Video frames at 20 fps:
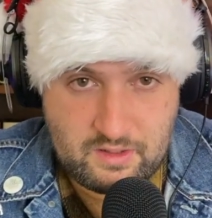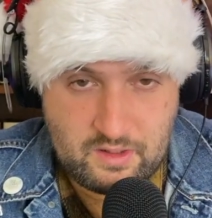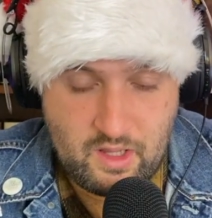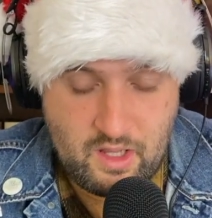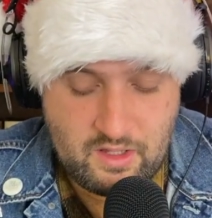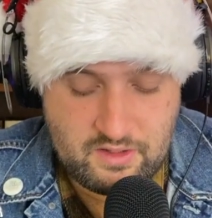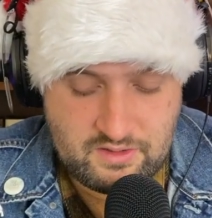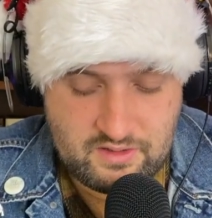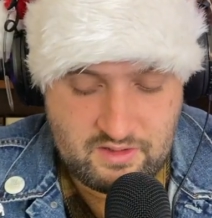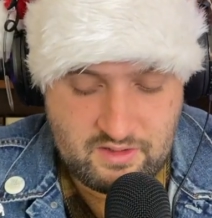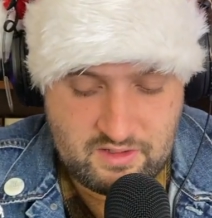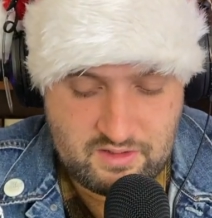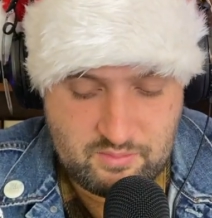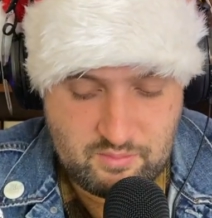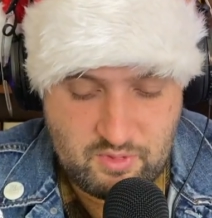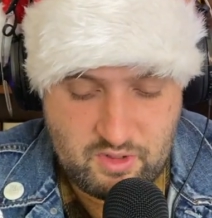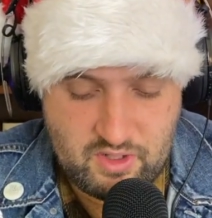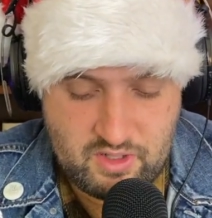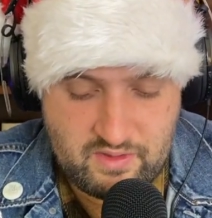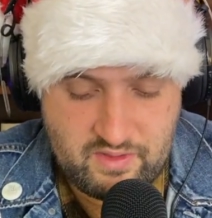Claus in this
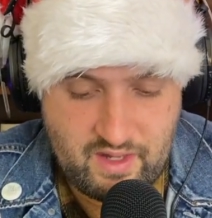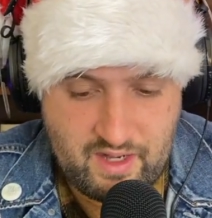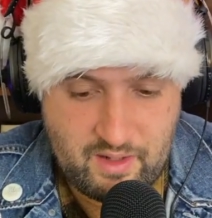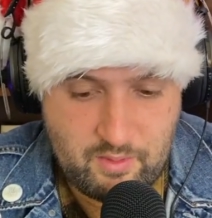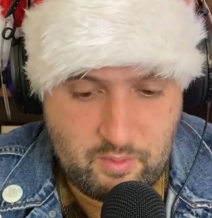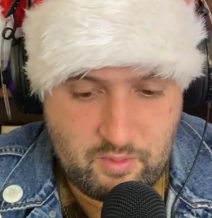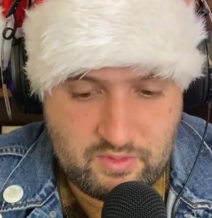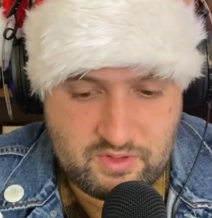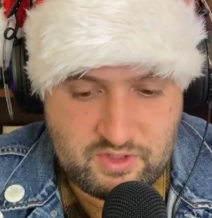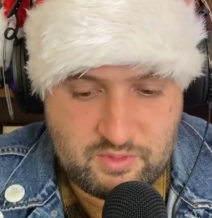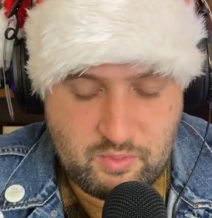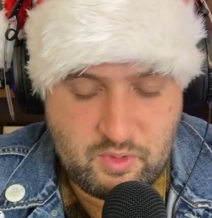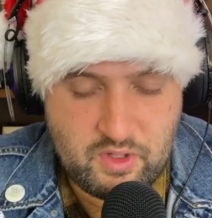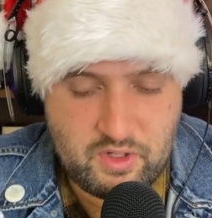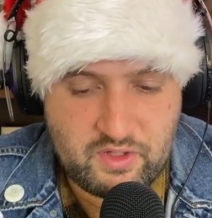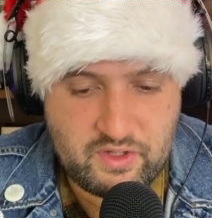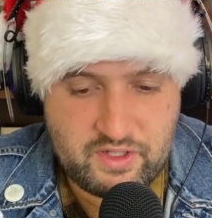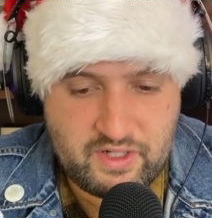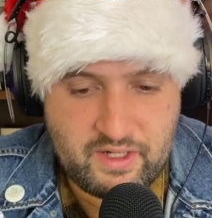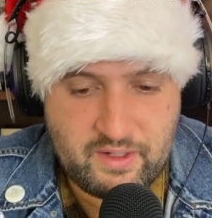book that I won't
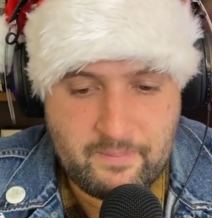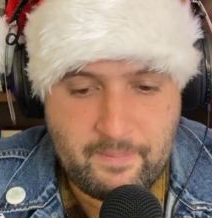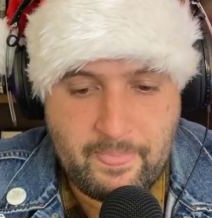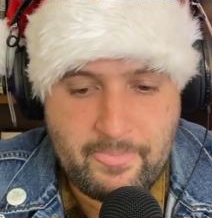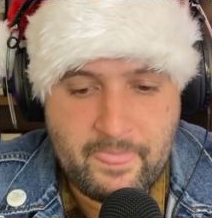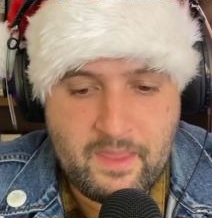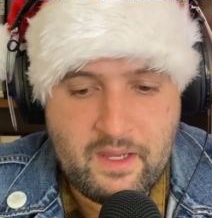spoil here.